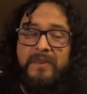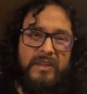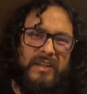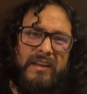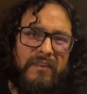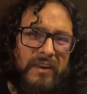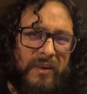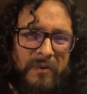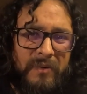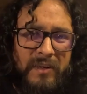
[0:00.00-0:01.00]
You never
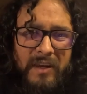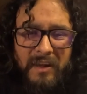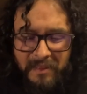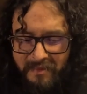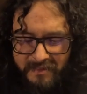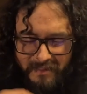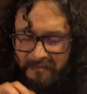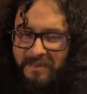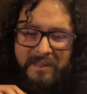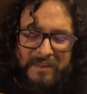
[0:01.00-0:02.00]
know.
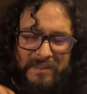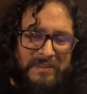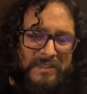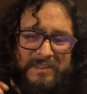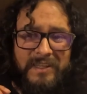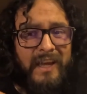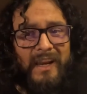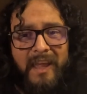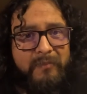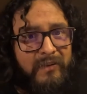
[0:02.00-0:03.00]
something like this does not
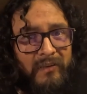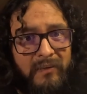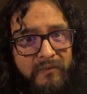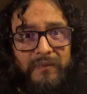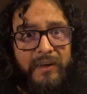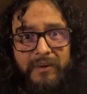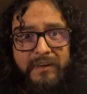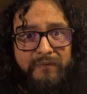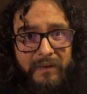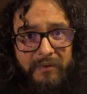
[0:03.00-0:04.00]
happen
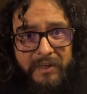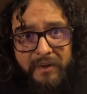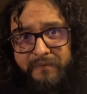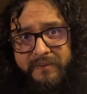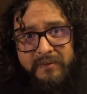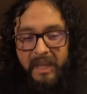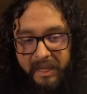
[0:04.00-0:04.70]
very, very often.